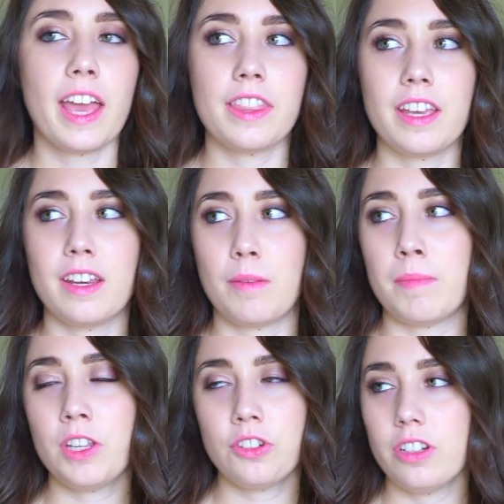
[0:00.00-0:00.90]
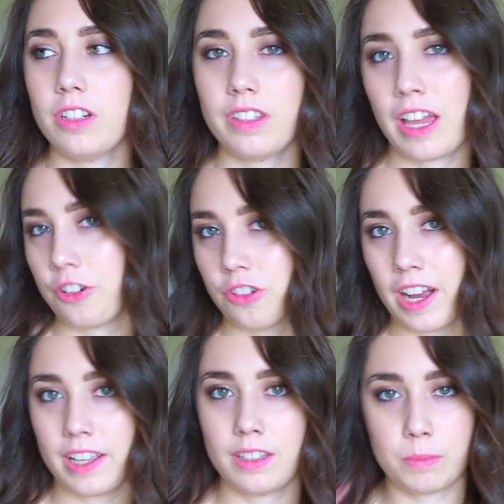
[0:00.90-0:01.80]
And then make sure that
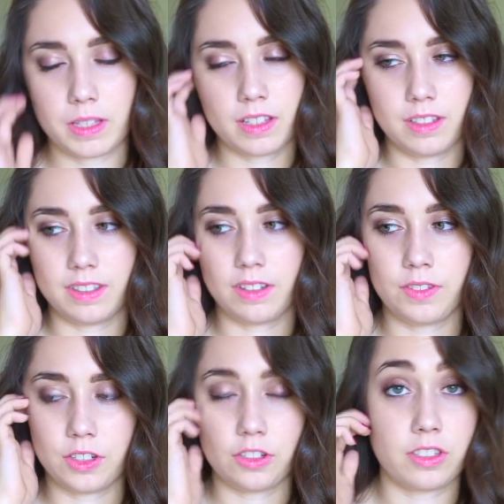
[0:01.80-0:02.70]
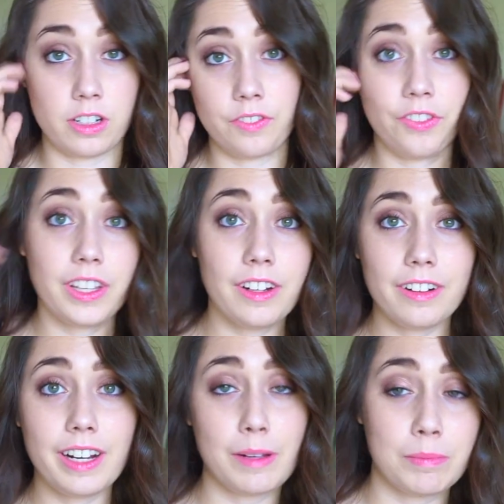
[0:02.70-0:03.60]
dries, because if you just start flinging it
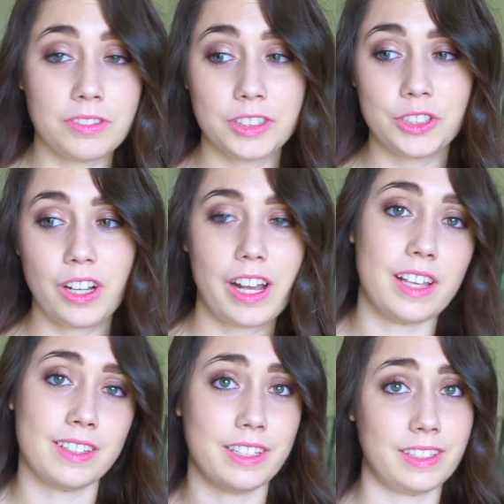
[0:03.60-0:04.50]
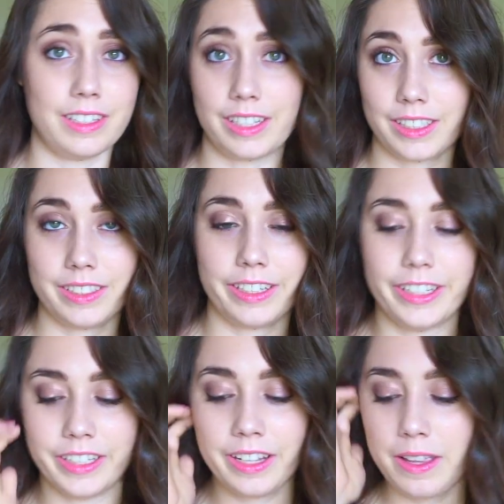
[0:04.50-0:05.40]
around before it dries, it's not going to stay
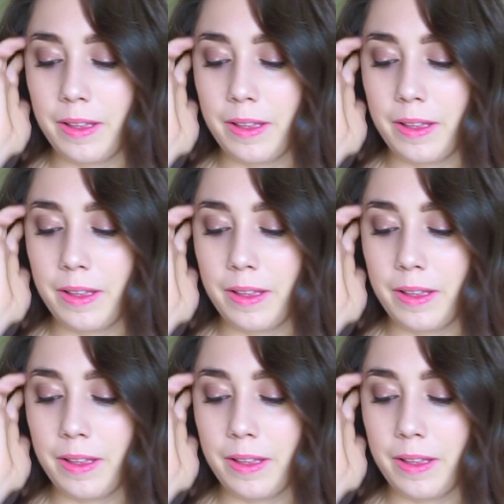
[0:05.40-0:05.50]
on.